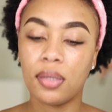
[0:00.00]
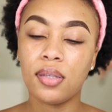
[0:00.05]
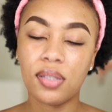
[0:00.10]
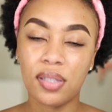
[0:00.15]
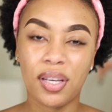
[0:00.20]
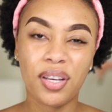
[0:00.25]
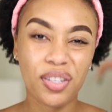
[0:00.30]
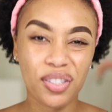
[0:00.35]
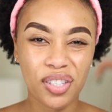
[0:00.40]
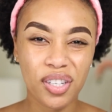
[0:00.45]

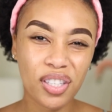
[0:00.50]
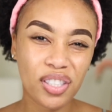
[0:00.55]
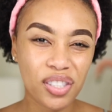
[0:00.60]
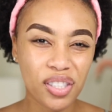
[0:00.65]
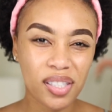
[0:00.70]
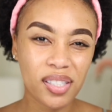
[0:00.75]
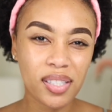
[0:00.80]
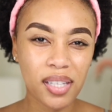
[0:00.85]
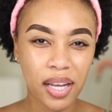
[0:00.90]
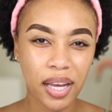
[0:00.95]
So I usually
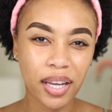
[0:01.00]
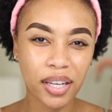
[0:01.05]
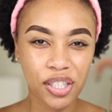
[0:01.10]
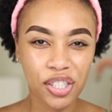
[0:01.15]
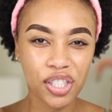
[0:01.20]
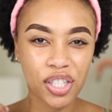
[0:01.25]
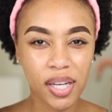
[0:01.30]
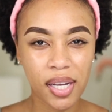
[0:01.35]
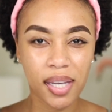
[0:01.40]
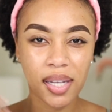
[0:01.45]
just like
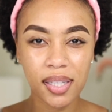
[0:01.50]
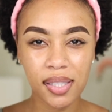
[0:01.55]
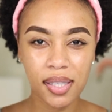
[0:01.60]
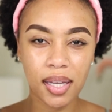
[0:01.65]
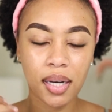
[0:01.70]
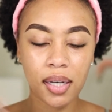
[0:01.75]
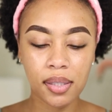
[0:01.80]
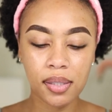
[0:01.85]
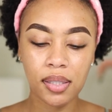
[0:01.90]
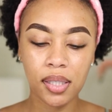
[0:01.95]
shake it
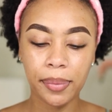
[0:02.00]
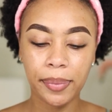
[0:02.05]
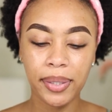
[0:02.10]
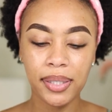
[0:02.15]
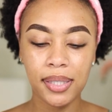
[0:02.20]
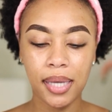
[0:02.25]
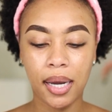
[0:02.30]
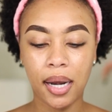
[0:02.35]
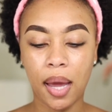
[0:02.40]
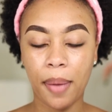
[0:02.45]
a little
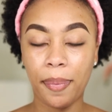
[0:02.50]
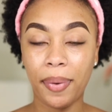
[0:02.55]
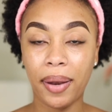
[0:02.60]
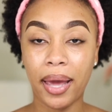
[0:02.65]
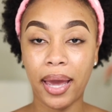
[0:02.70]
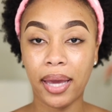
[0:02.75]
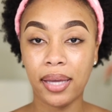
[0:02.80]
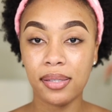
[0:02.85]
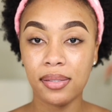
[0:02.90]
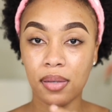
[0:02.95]
bit and
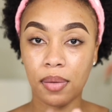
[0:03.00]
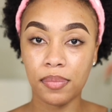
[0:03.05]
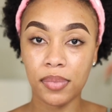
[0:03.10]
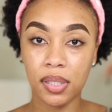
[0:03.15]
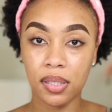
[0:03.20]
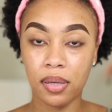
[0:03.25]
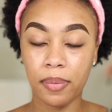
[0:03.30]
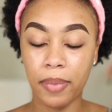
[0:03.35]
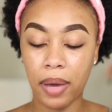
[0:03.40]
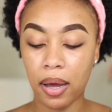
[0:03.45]
apply some
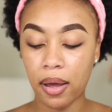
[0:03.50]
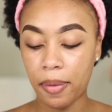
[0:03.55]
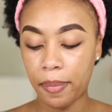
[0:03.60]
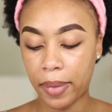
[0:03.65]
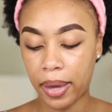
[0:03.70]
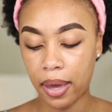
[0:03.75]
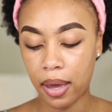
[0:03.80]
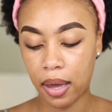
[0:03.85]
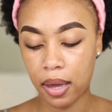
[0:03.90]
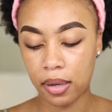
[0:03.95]
to the back of
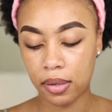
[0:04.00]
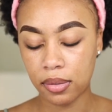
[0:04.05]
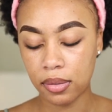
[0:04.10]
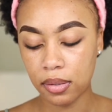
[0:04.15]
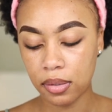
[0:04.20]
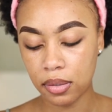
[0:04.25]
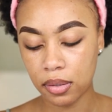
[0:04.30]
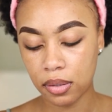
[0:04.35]
my hand.